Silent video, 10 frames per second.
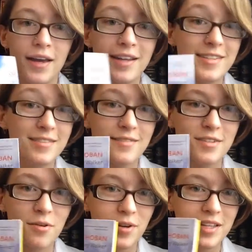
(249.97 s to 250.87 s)

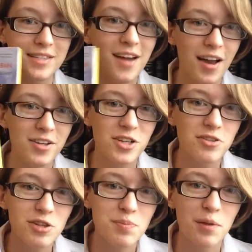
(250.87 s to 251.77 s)
it's not a
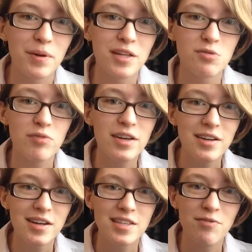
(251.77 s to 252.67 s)
children's book, but it's
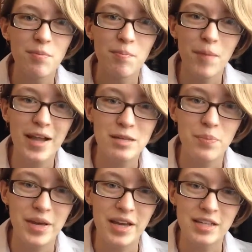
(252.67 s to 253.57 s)
written as if it might
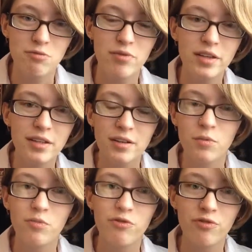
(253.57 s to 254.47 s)
be. It's
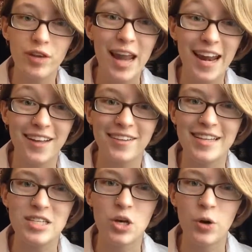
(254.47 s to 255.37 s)
written
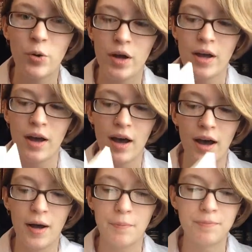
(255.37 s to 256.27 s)
phonetically. So,
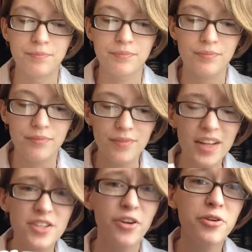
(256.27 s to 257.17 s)

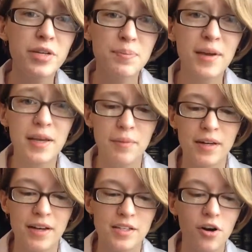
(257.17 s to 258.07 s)
it's hard to explain,
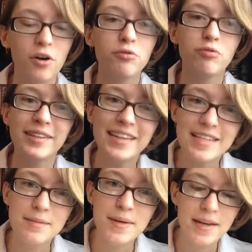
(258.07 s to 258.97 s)
but it's called
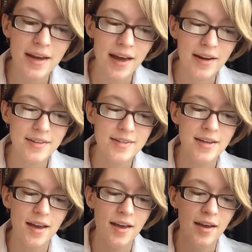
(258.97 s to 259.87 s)
Riddley Speak, and it's